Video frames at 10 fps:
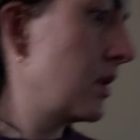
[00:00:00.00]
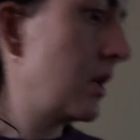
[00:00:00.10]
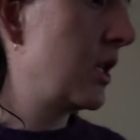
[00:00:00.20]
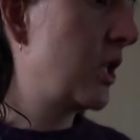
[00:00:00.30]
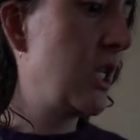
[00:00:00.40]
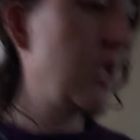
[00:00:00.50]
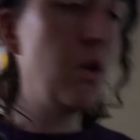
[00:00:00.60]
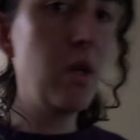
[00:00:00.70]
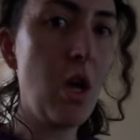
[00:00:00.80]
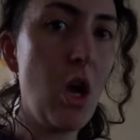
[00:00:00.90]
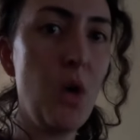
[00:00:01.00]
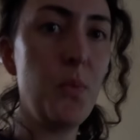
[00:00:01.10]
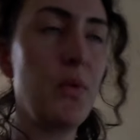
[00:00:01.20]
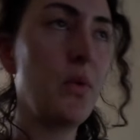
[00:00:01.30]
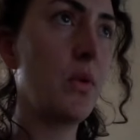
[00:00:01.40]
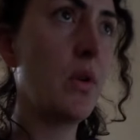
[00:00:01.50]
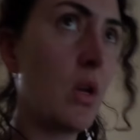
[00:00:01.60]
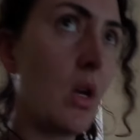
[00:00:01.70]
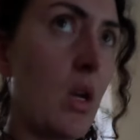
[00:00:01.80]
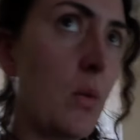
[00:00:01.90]
And she's going up,
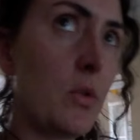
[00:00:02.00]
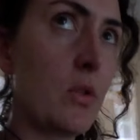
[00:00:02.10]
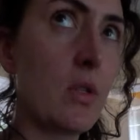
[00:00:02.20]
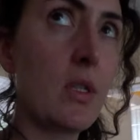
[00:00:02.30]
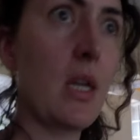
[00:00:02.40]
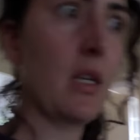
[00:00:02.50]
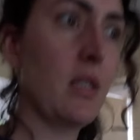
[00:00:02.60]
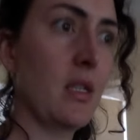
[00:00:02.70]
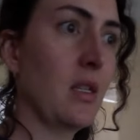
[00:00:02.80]
up to the stairs.